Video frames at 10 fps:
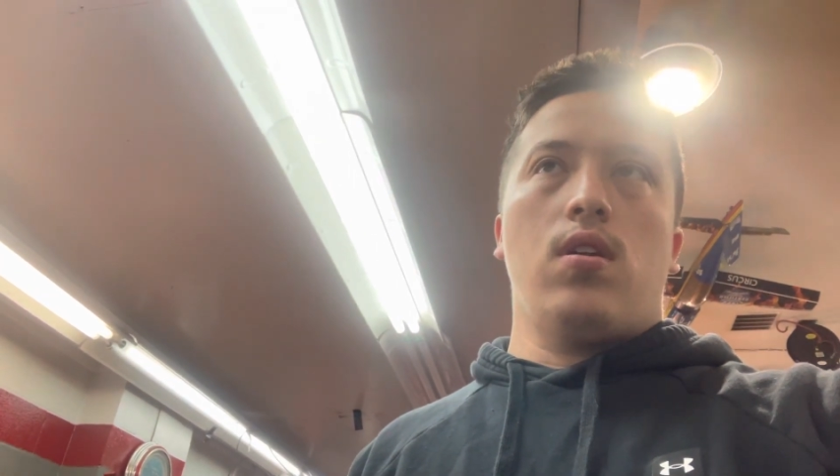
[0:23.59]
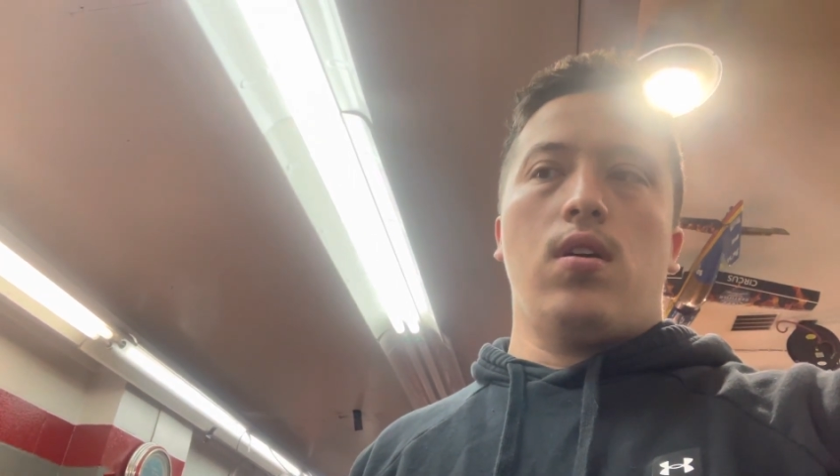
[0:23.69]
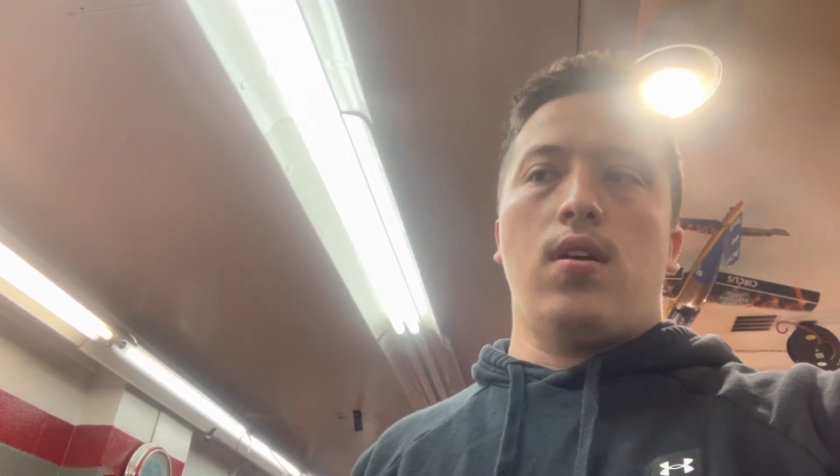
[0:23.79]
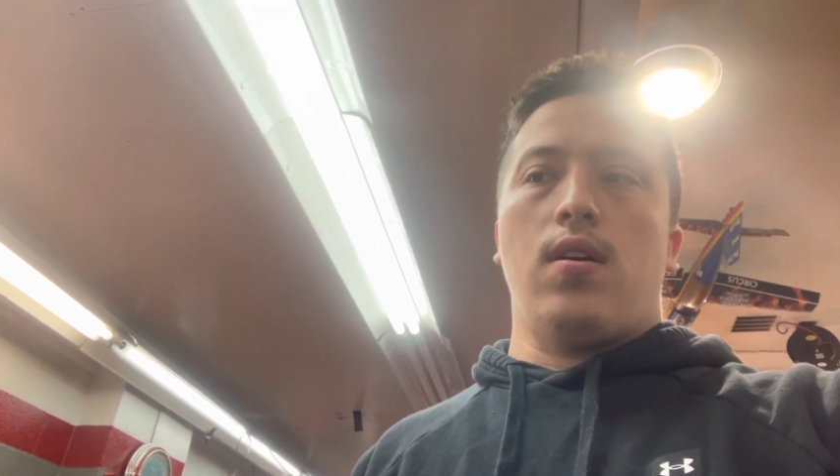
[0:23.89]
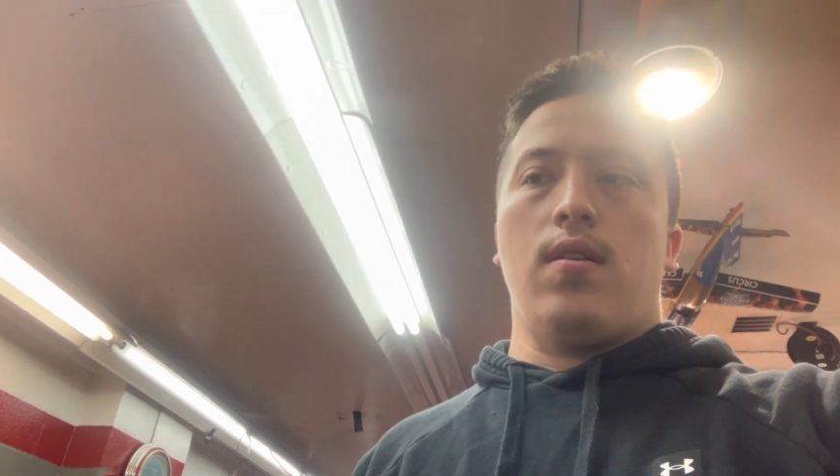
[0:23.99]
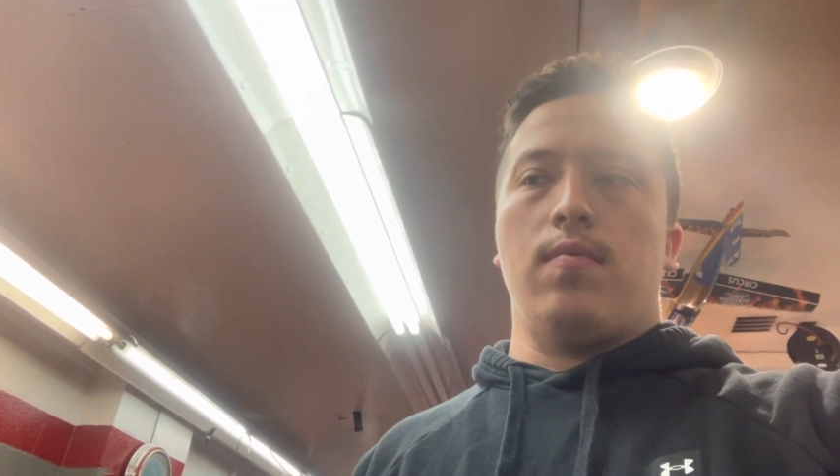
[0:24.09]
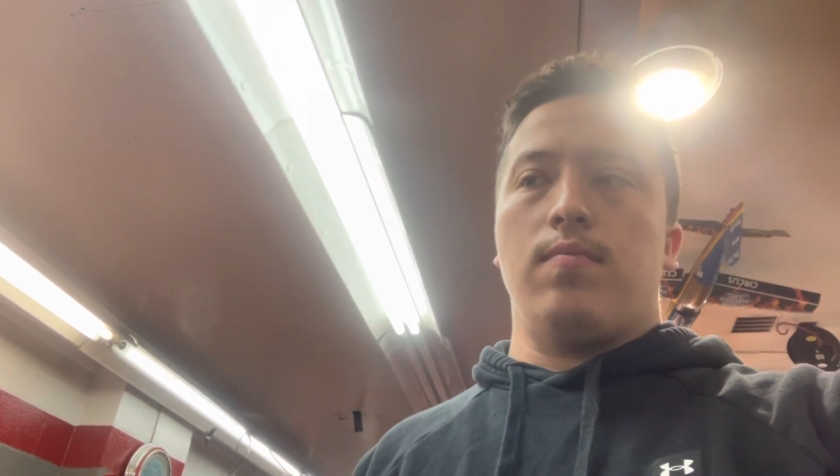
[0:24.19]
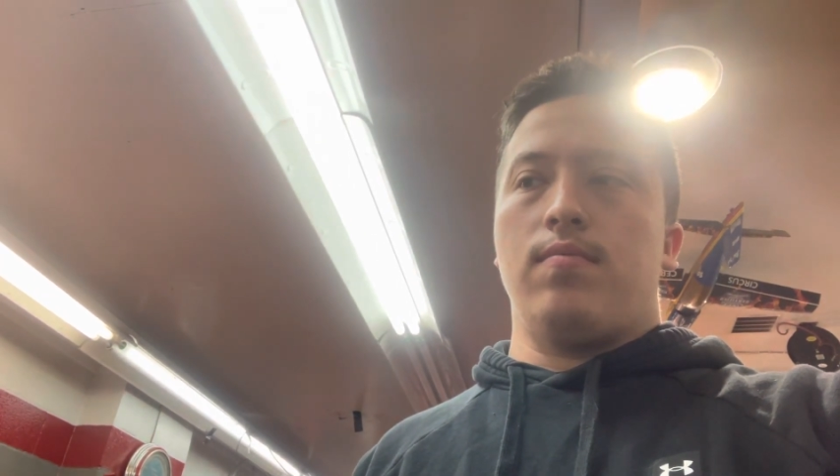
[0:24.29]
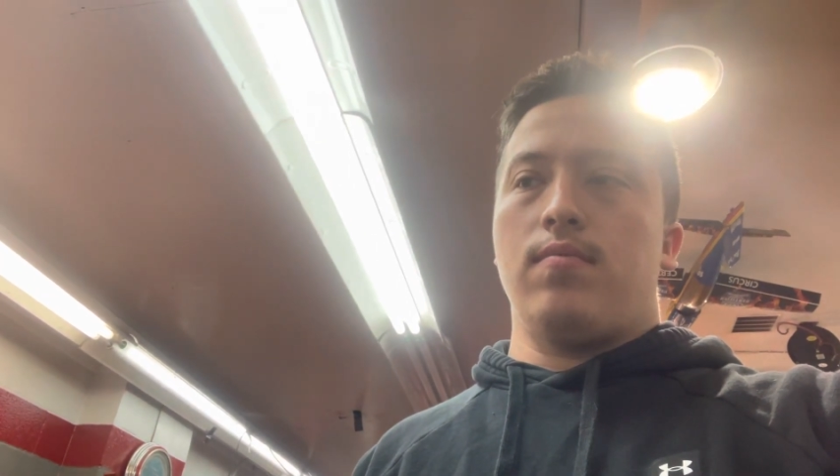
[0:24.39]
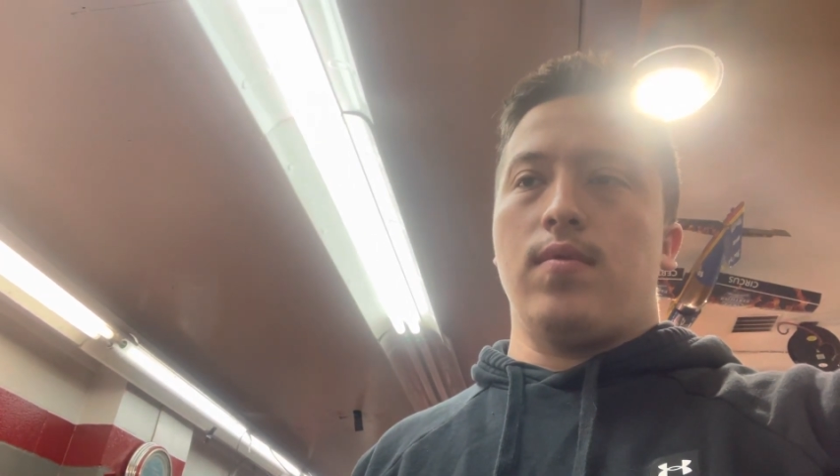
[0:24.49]
Um,
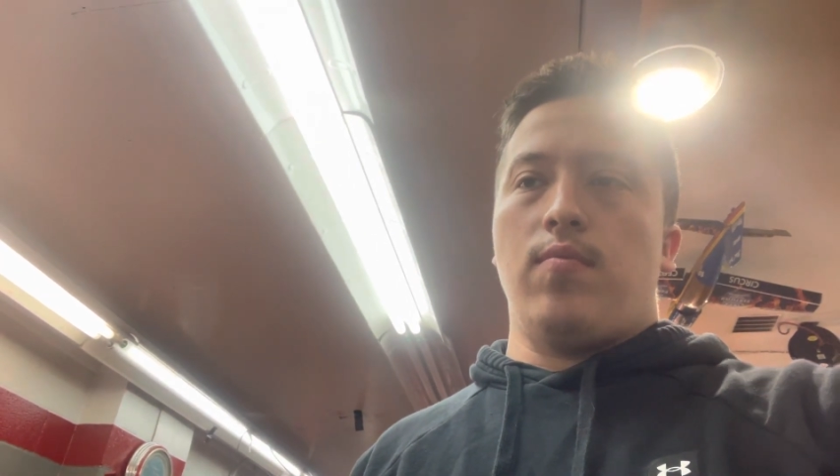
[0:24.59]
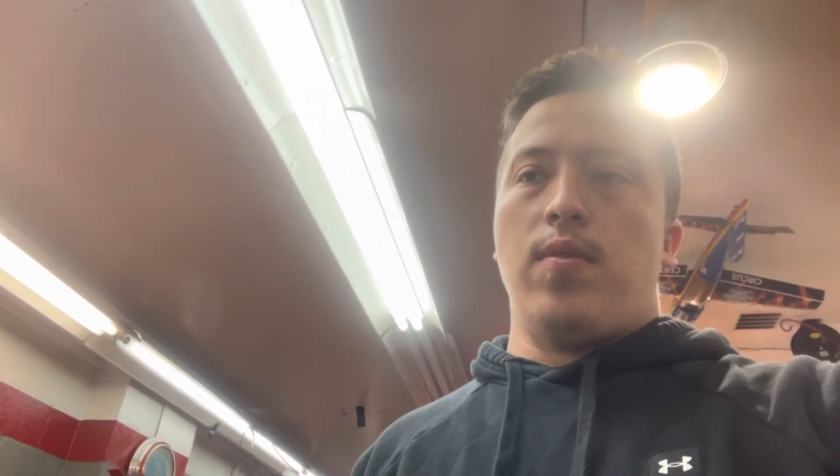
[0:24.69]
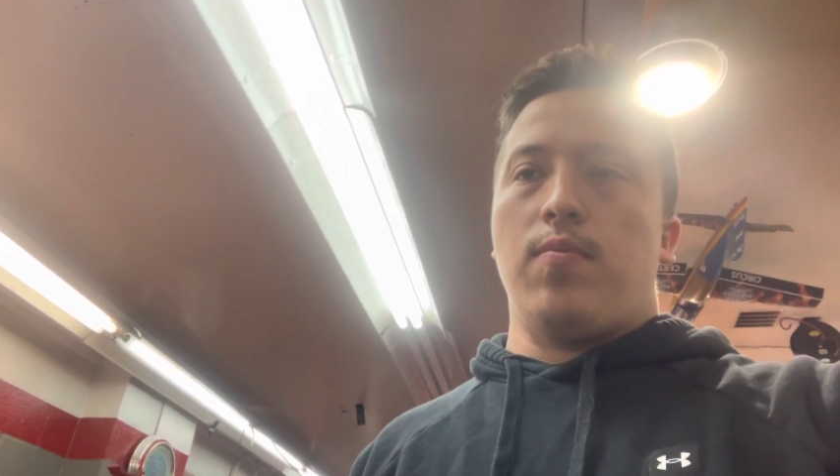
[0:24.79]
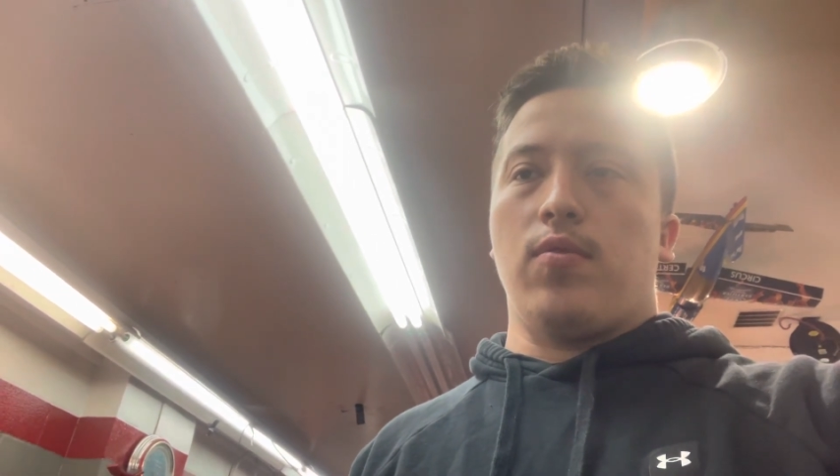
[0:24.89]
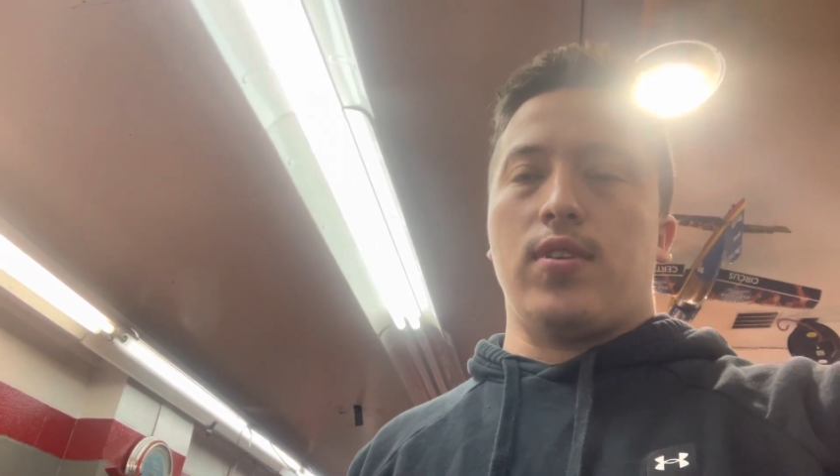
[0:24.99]
people are